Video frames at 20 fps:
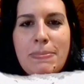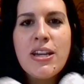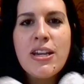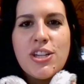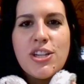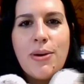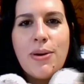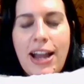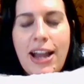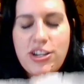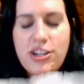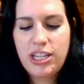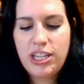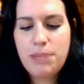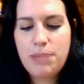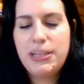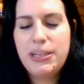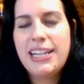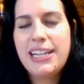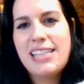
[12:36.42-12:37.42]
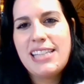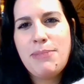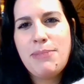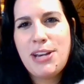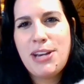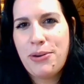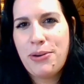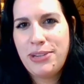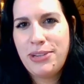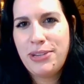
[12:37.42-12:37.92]
So actually, please let
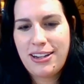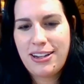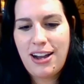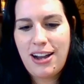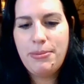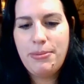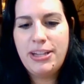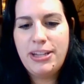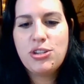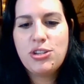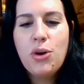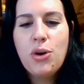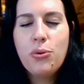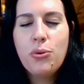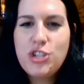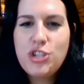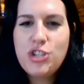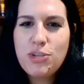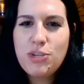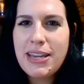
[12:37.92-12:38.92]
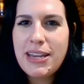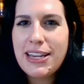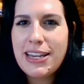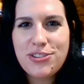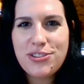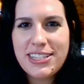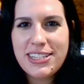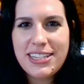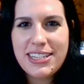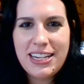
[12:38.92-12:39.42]
me know in the comments, would you be
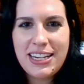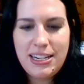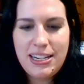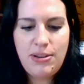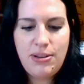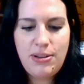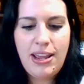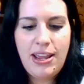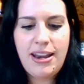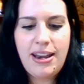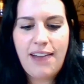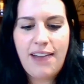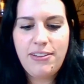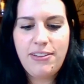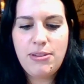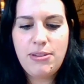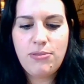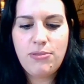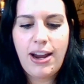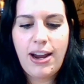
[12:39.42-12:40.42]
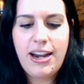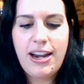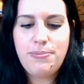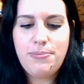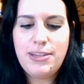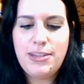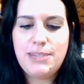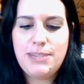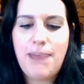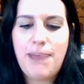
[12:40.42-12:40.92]
interested in having me write up
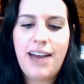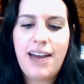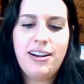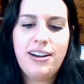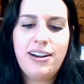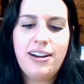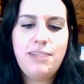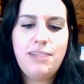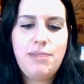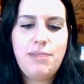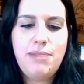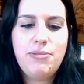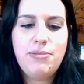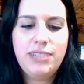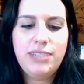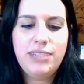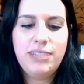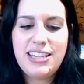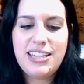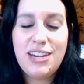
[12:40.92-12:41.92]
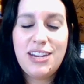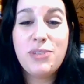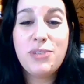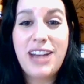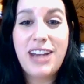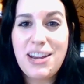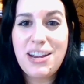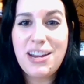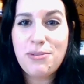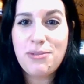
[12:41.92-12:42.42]
this pattern and maybe release it? Would
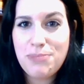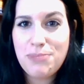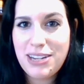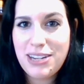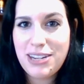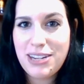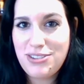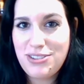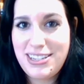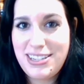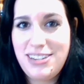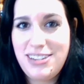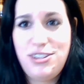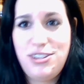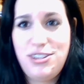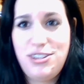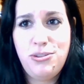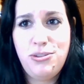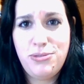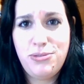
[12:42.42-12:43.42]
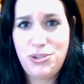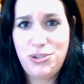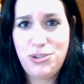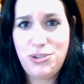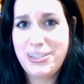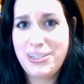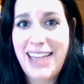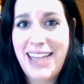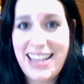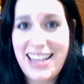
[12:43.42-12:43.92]
anyone be interested to do a
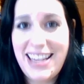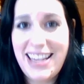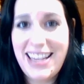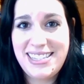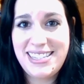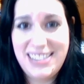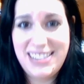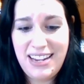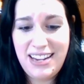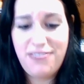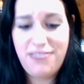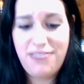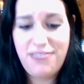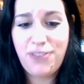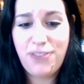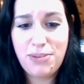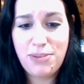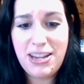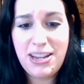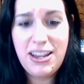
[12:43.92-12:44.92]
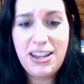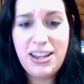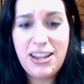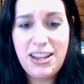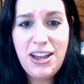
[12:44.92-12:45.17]
test knit for me